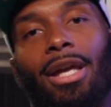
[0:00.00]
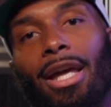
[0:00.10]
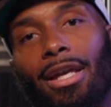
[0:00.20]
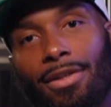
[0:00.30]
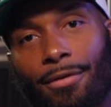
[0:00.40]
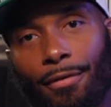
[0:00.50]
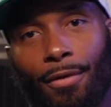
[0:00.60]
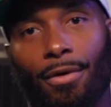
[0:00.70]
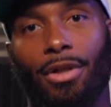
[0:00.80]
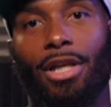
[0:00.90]
Exit
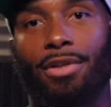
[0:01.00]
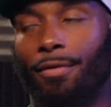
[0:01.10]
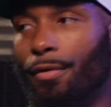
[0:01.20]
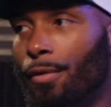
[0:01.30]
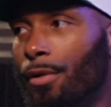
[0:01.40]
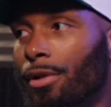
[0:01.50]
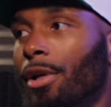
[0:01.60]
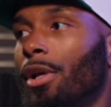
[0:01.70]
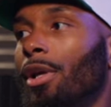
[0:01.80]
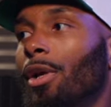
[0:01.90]
Forward, Nations Ford.
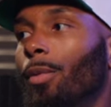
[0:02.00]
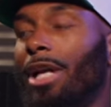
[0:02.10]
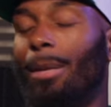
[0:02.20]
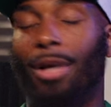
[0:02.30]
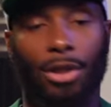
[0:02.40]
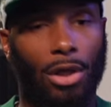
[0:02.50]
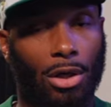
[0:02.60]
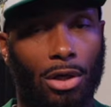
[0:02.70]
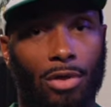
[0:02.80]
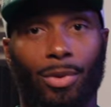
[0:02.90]
We got my
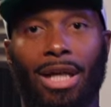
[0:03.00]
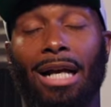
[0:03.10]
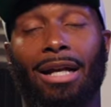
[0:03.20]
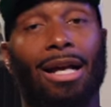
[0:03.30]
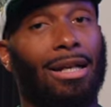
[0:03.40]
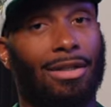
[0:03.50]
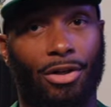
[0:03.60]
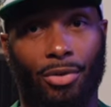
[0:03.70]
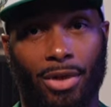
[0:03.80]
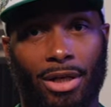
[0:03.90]
dog. We got
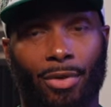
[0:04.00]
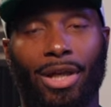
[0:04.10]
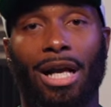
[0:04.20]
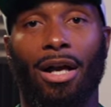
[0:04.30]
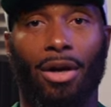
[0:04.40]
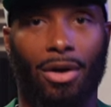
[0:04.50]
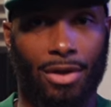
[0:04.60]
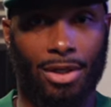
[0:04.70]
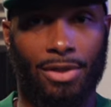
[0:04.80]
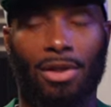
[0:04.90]
content creator. We got
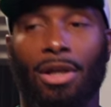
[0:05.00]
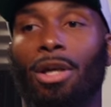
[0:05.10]
artists.